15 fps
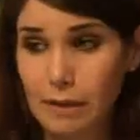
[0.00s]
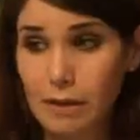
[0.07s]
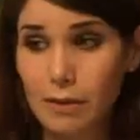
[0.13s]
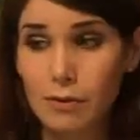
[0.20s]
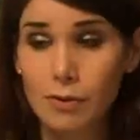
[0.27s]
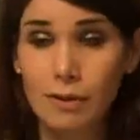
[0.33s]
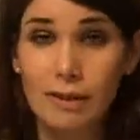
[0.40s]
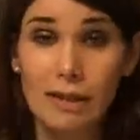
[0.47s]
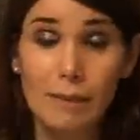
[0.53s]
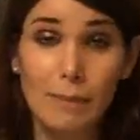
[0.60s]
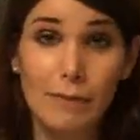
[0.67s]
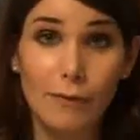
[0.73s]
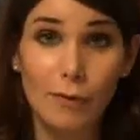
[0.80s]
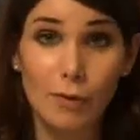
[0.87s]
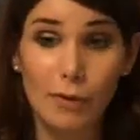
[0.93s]
So I take it
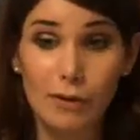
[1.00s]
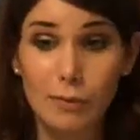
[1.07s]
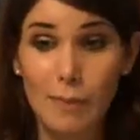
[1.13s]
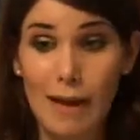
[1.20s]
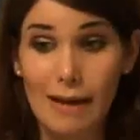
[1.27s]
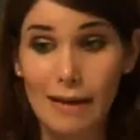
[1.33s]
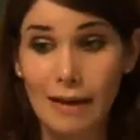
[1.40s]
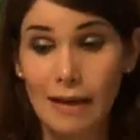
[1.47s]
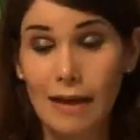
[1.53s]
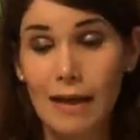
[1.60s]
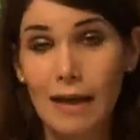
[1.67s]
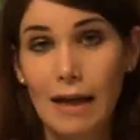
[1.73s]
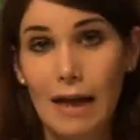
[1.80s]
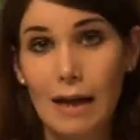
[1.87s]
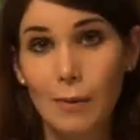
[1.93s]
before going to bed.
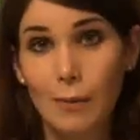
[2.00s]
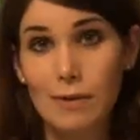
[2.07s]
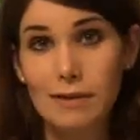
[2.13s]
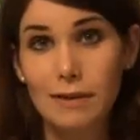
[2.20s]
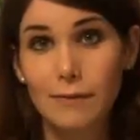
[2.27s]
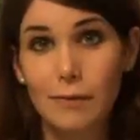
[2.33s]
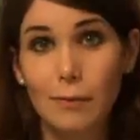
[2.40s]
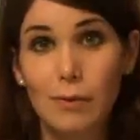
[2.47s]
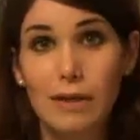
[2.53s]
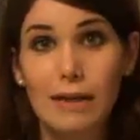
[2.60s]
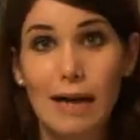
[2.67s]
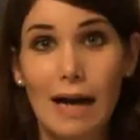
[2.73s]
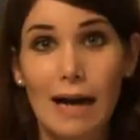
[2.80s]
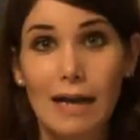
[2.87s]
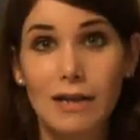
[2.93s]
And once every week
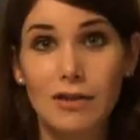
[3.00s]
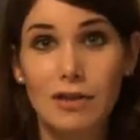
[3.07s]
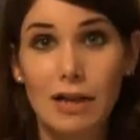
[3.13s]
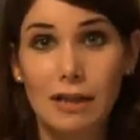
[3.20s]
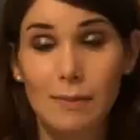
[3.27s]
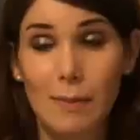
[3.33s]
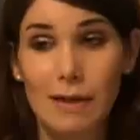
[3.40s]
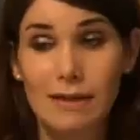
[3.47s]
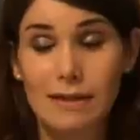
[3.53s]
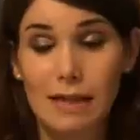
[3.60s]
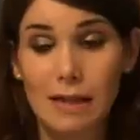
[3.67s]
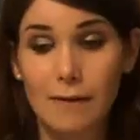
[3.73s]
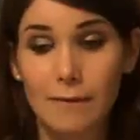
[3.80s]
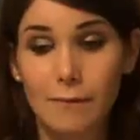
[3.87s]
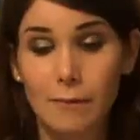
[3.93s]
I inject
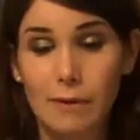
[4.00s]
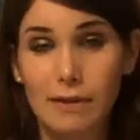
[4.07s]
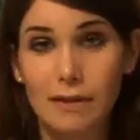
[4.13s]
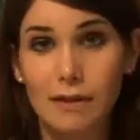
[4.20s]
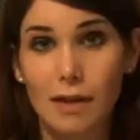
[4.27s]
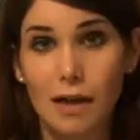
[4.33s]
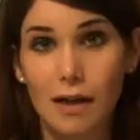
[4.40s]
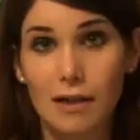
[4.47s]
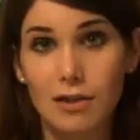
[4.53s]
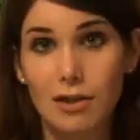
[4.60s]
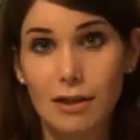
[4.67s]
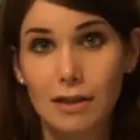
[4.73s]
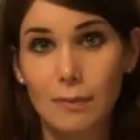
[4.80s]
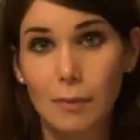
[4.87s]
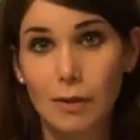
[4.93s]
myself with
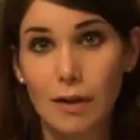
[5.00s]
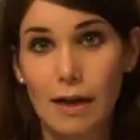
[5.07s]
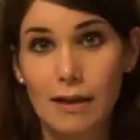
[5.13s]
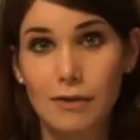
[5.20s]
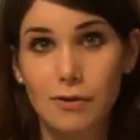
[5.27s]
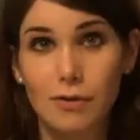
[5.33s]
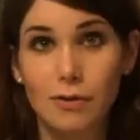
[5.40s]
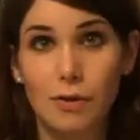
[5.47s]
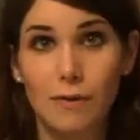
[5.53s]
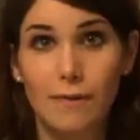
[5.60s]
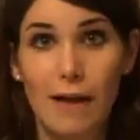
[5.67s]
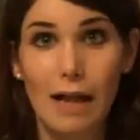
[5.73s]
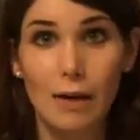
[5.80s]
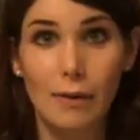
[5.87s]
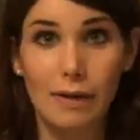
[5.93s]
injectable estradiol
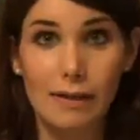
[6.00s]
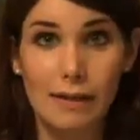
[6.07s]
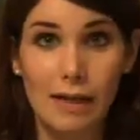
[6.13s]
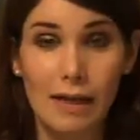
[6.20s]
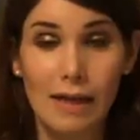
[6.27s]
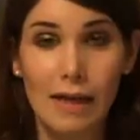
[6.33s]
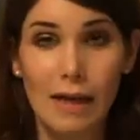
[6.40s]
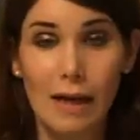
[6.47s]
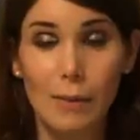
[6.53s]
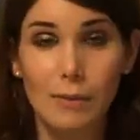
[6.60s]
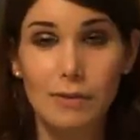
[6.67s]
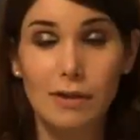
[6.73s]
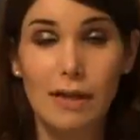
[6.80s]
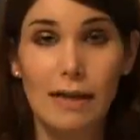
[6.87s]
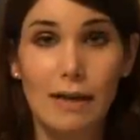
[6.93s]
valerate.
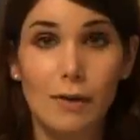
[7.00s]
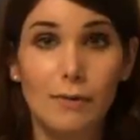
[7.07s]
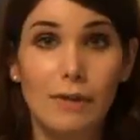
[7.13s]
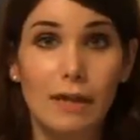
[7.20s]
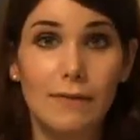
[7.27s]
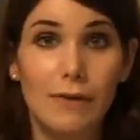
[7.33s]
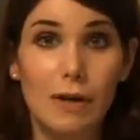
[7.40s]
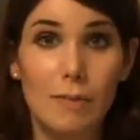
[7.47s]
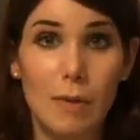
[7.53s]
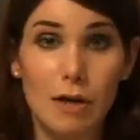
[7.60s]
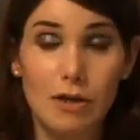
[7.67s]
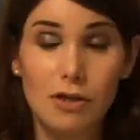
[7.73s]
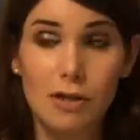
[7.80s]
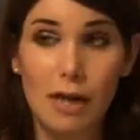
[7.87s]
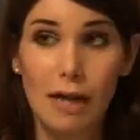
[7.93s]
Once again, I don't take very
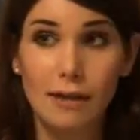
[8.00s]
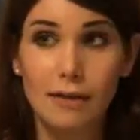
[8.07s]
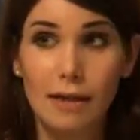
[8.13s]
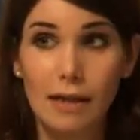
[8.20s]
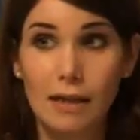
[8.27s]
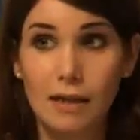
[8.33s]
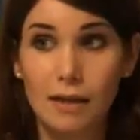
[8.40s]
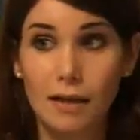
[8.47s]
much. I take